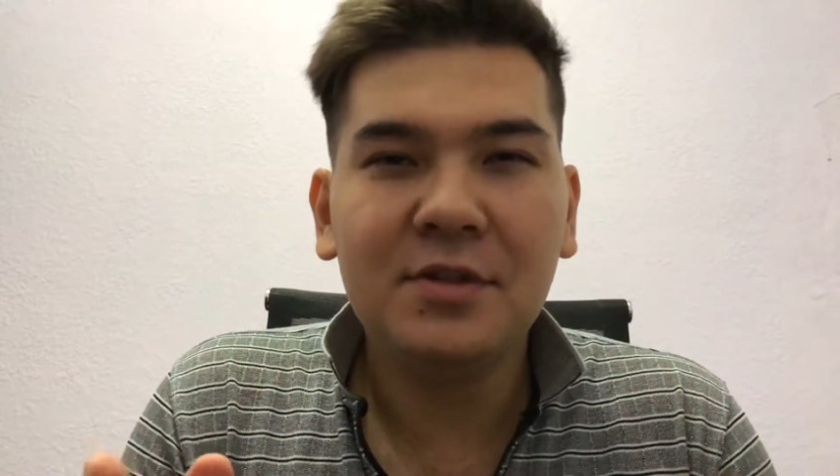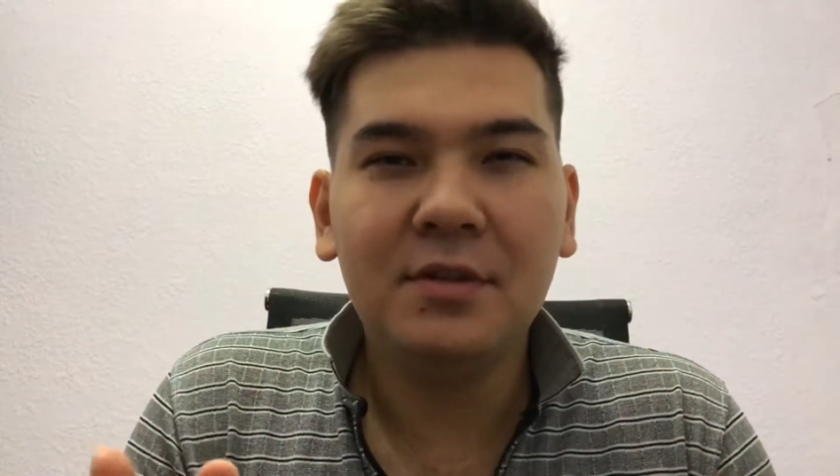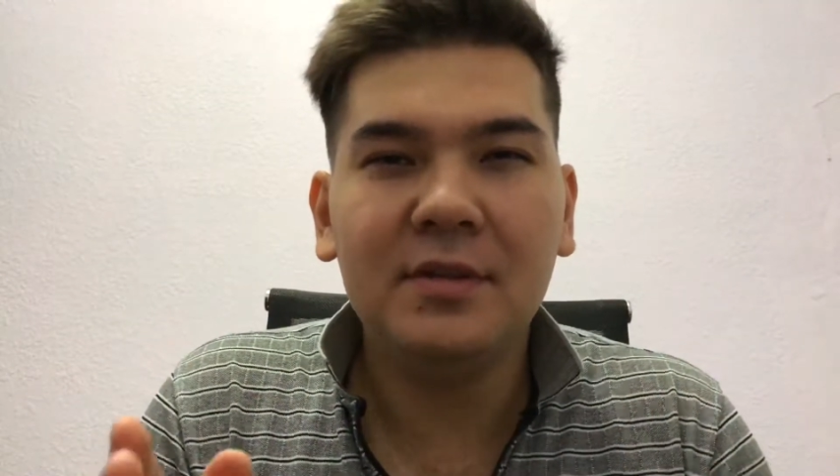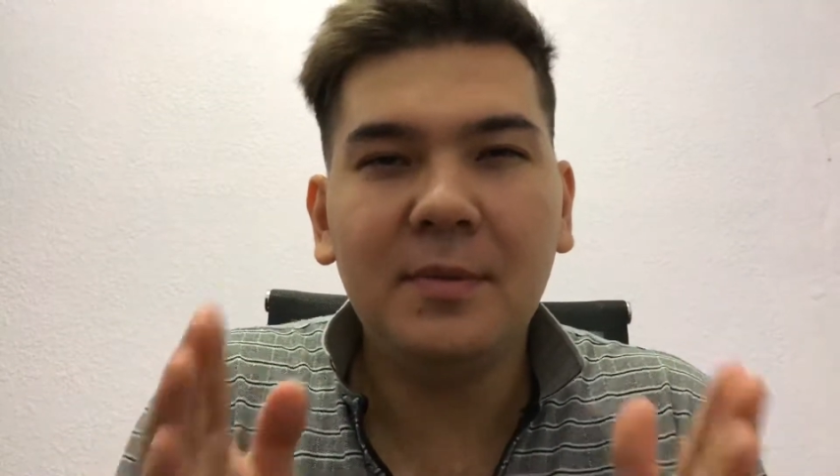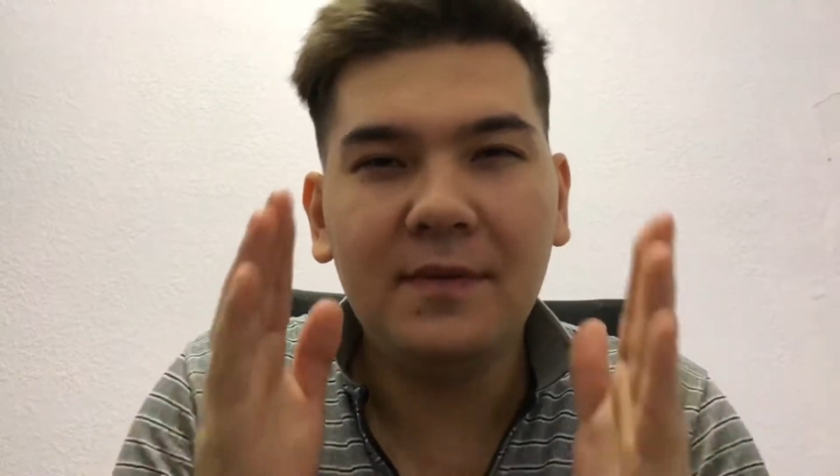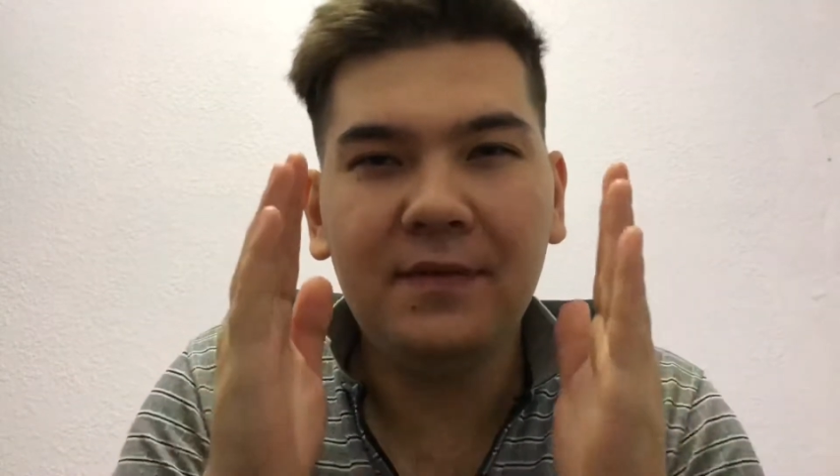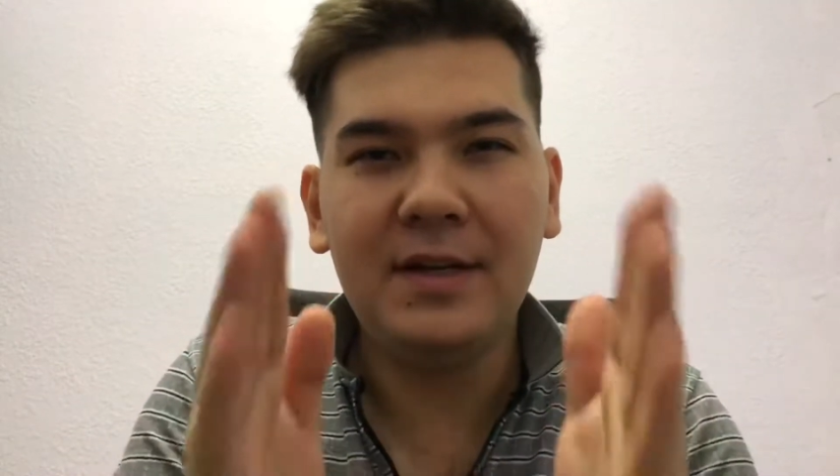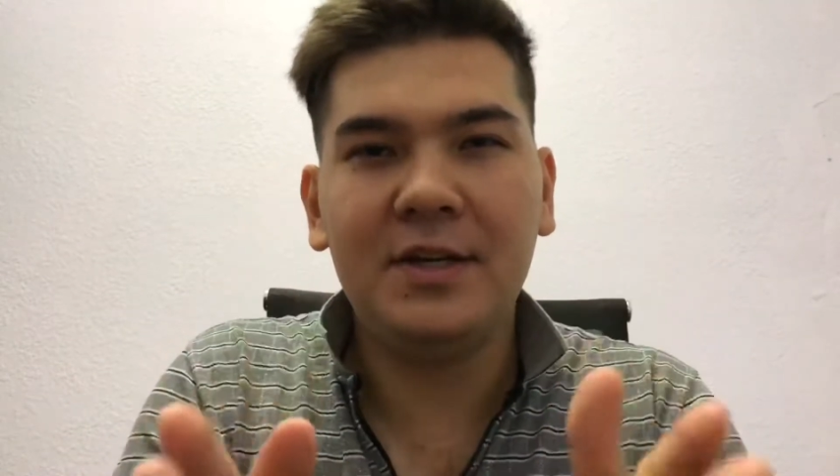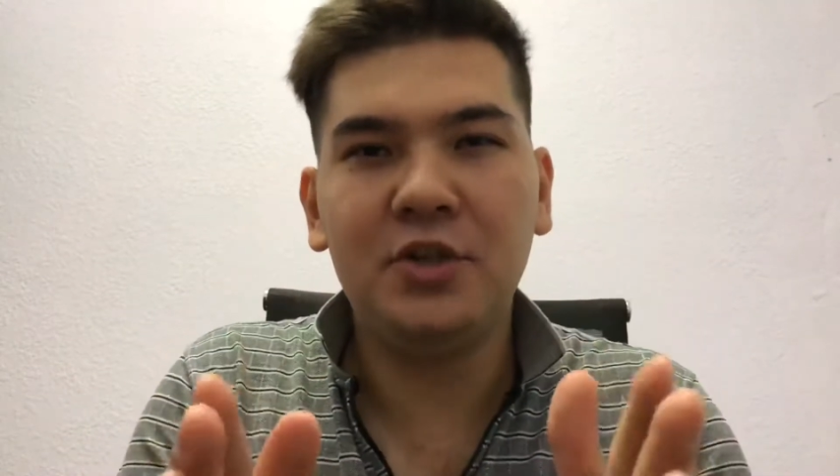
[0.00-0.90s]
going to be very